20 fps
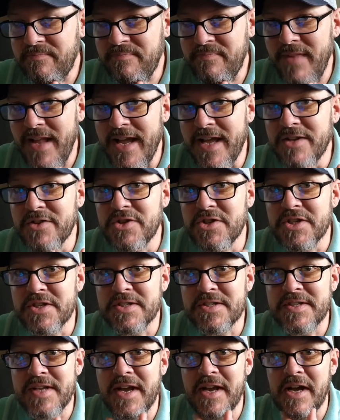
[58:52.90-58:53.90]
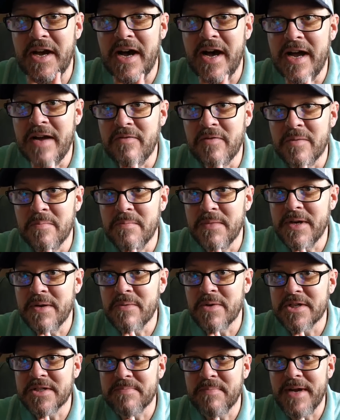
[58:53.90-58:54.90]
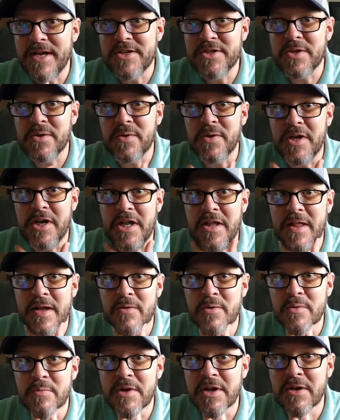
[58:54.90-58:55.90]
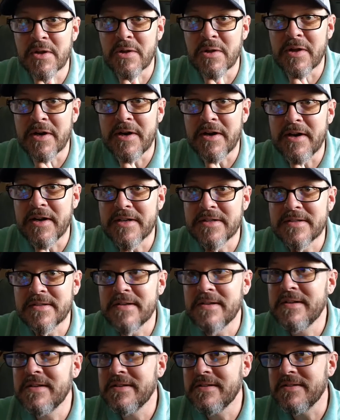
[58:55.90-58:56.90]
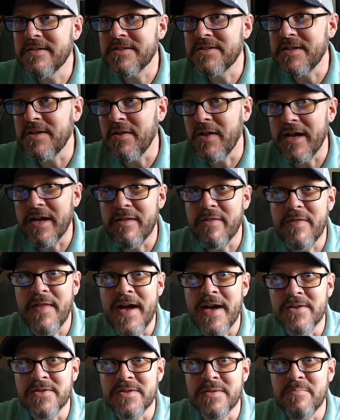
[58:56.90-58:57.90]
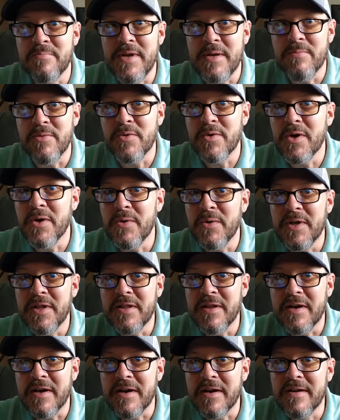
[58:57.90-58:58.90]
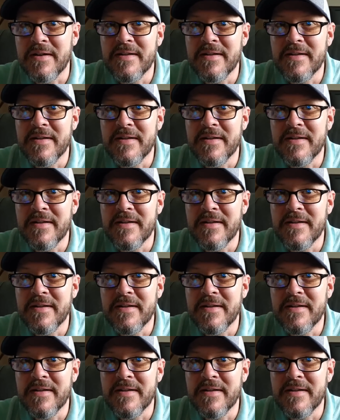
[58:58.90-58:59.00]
and just say hi from Midwest Magic Cleaning, that would be hilarious. To see like 1,000 people go in there.